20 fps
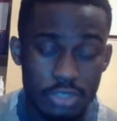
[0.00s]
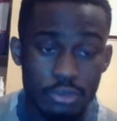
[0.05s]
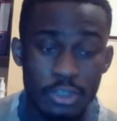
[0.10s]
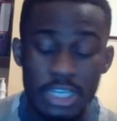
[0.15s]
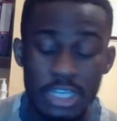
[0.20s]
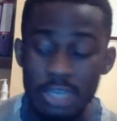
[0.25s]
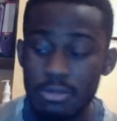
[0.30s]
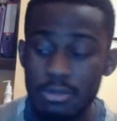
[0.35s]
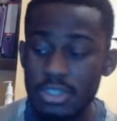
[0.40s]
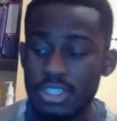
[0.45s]

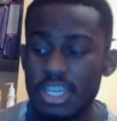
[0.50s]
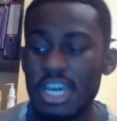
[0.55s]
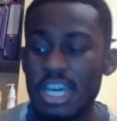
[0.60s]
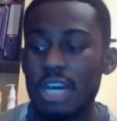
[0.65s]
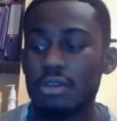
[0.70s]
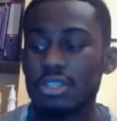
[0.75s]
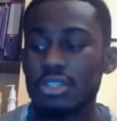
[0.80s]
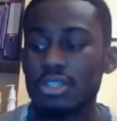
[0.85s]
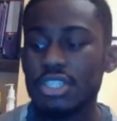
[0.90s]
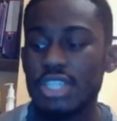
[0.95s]
um
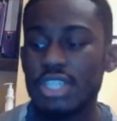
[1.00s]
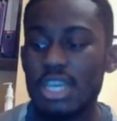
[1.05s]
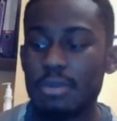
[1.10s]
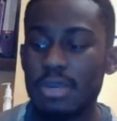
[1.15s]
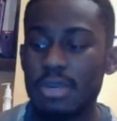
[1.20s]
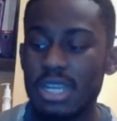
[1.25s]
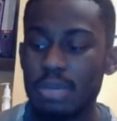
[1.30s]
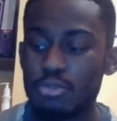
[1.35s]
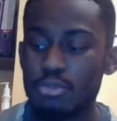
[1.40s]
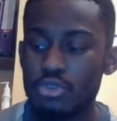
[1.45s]

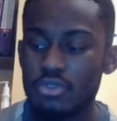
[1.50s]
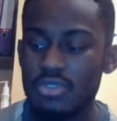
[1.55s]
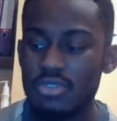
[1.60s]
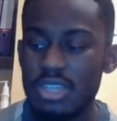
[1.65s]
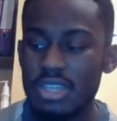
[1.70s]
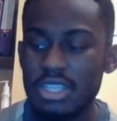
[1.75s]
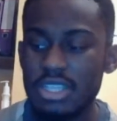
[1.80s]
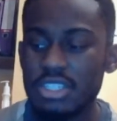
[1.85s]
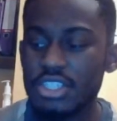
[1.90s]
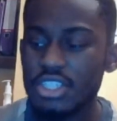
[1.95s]

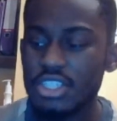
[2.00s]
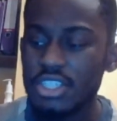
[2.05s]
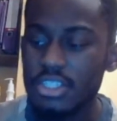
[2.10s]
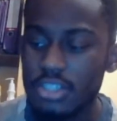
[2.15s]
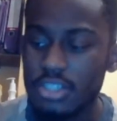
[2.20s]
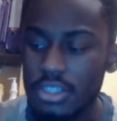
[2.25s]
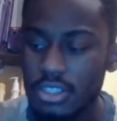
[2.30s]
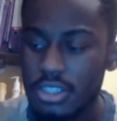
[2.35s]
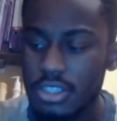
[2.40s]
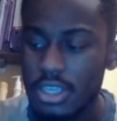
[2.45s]
in the
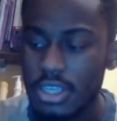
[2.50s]
Hebrew